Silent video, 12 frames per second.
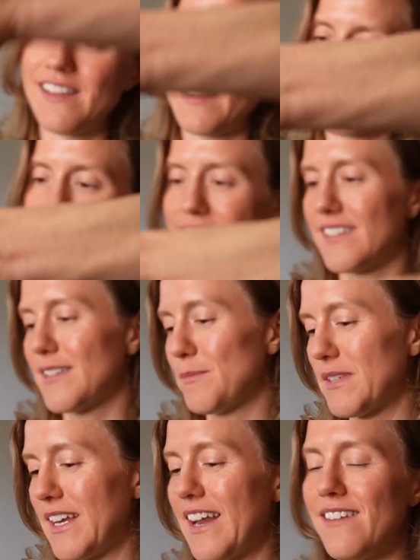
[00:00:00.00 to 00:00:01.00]
I guess that's
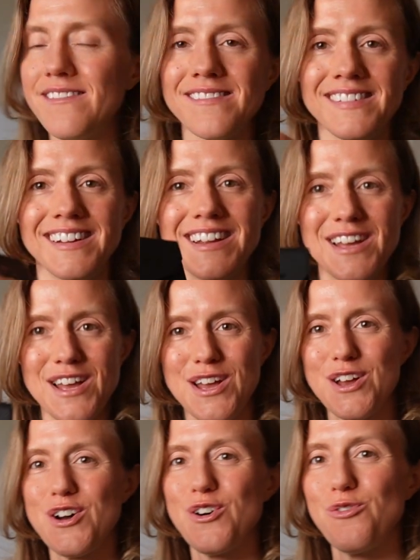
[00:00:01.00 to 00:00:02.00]
upside down.
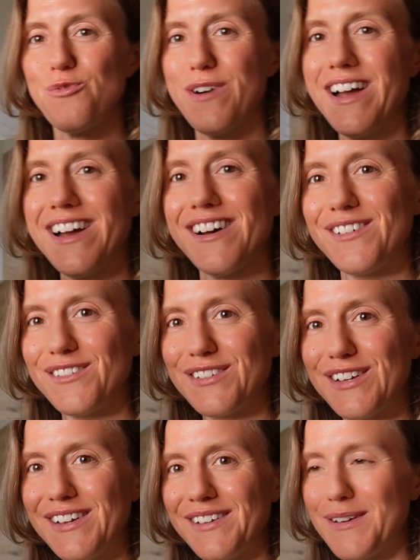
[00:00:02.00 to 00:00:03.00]

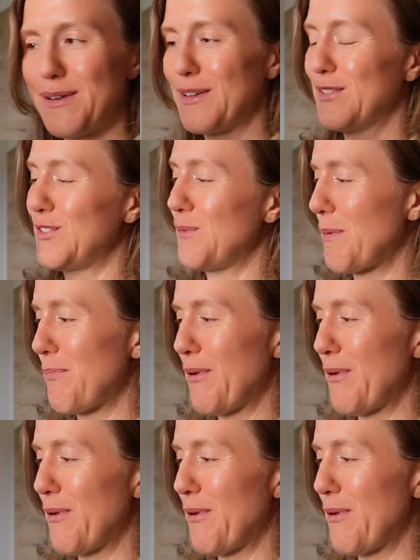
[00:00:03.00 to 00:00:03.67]
Wow, super